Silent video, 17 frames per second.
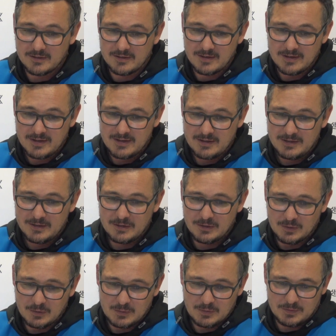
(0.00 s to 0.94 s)
And you
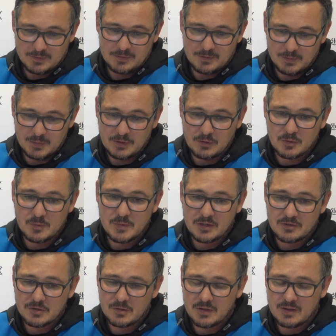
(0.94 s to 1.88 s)
know, we do
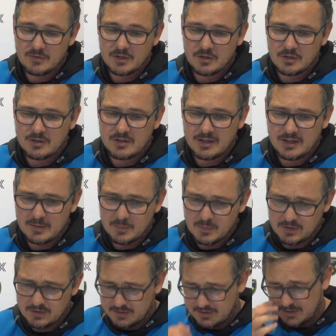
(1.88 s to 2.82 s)
make sure we have a good time,
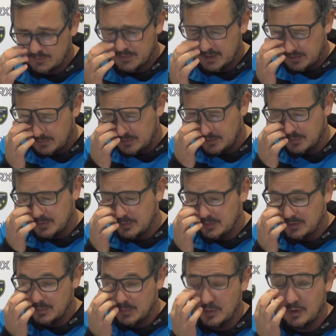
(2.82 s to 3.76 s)
and sometimes you
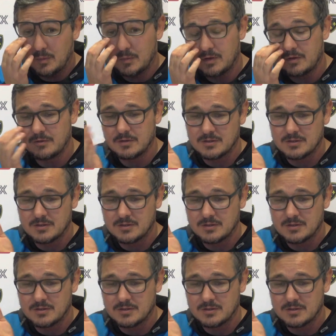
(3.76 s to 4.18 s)
go on a barometer of a